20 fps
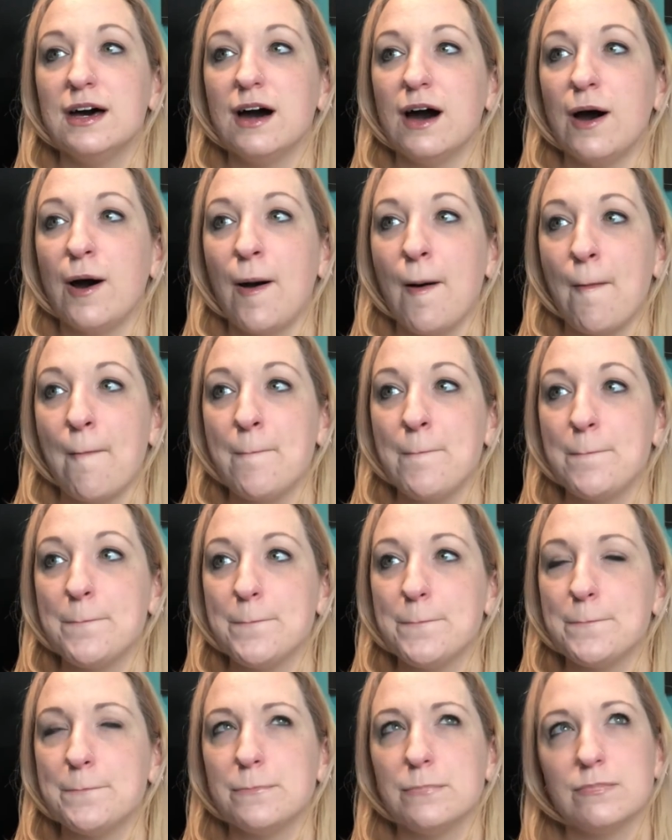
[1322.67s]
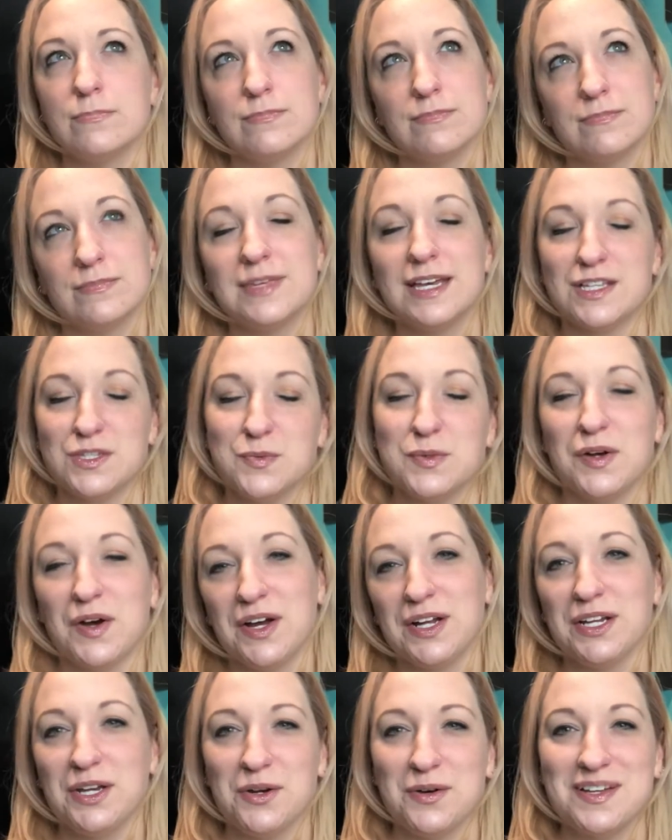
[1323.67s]
Um, that's what
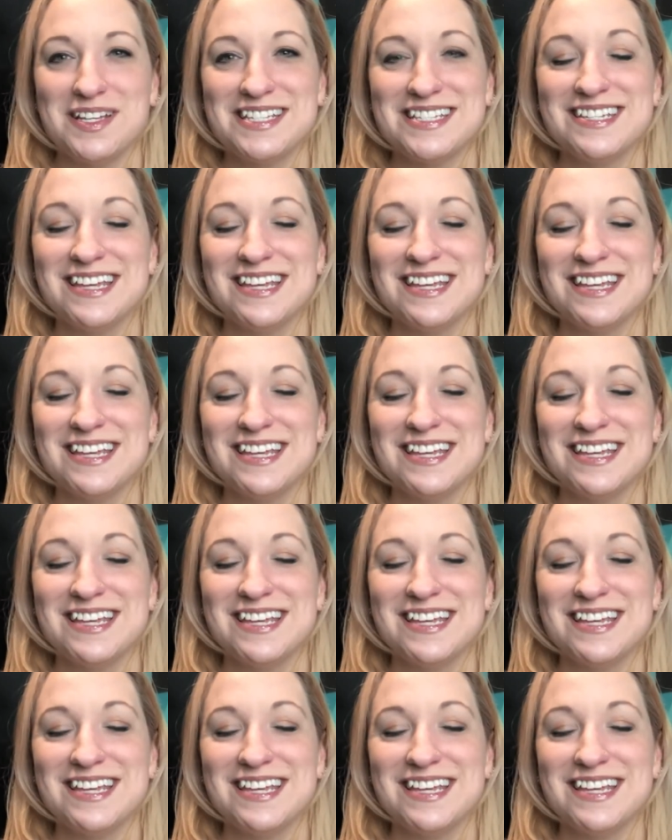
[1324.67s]
audio is.